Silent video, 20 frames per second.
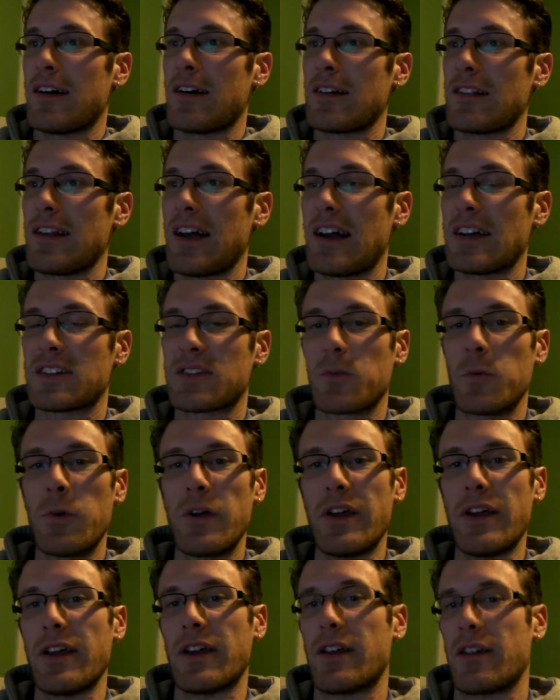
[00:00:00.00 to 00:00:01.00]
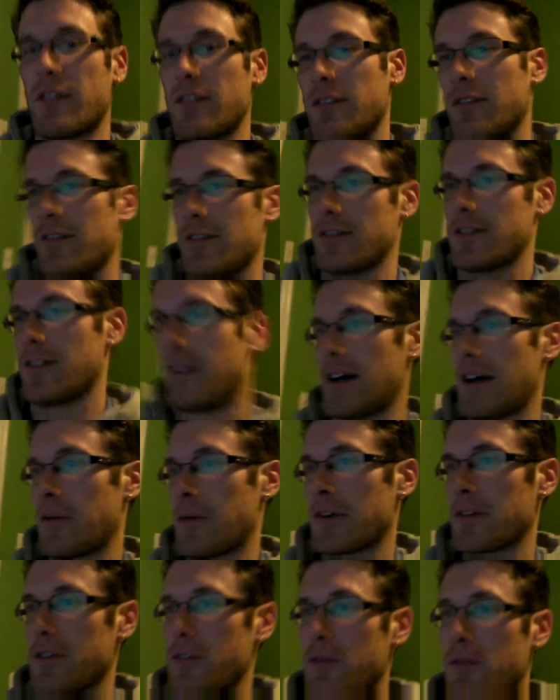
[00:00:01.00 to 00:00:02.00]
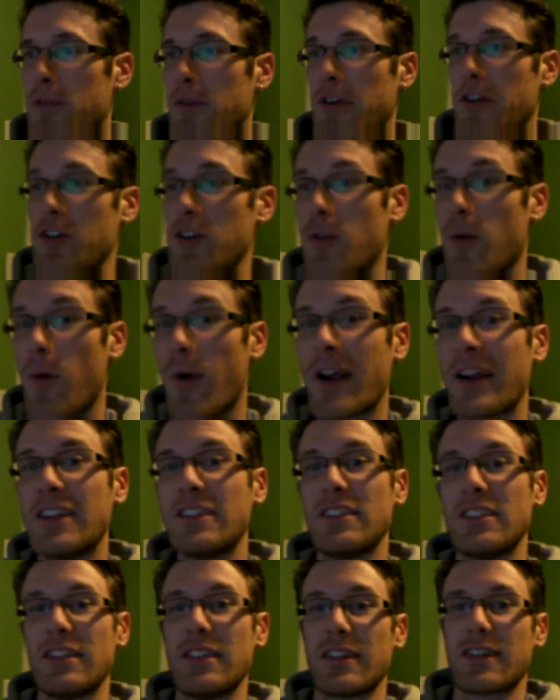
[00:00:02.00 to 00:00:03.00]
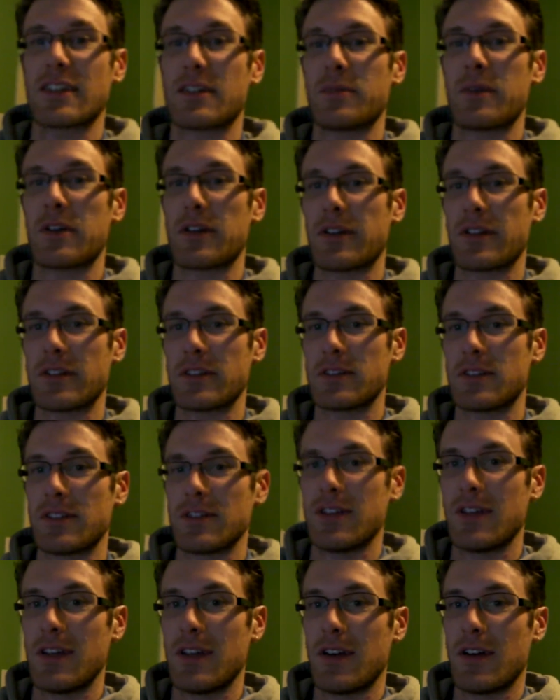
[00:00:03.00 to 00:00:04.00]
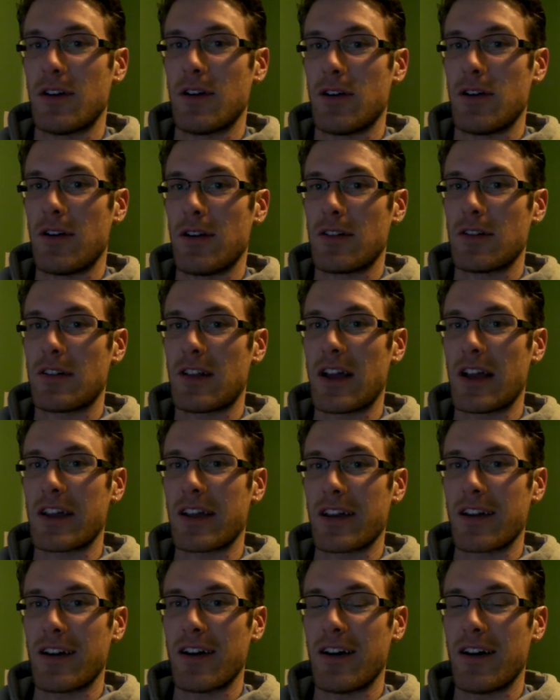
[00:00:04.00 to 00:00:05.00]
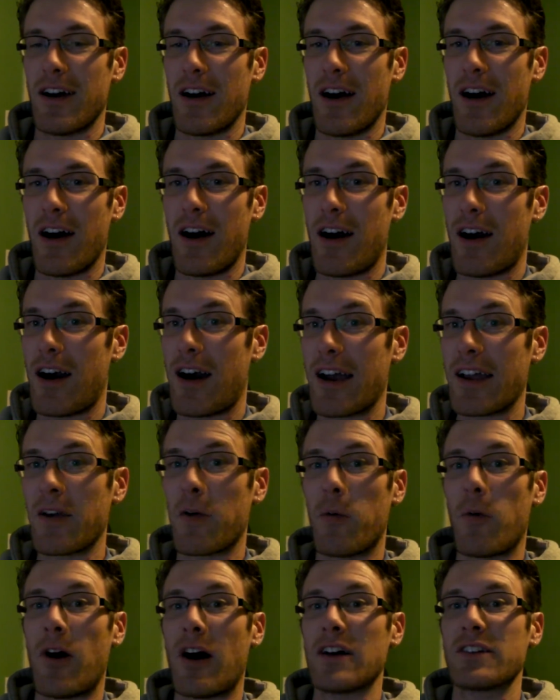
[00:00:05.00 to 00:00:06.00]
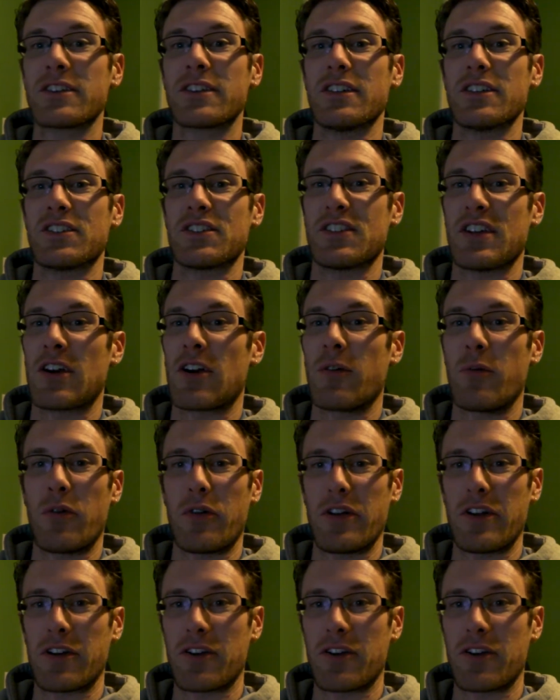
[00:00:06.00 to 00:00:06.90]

Last week, I went through a crazy experience, like ayahuasca ceremony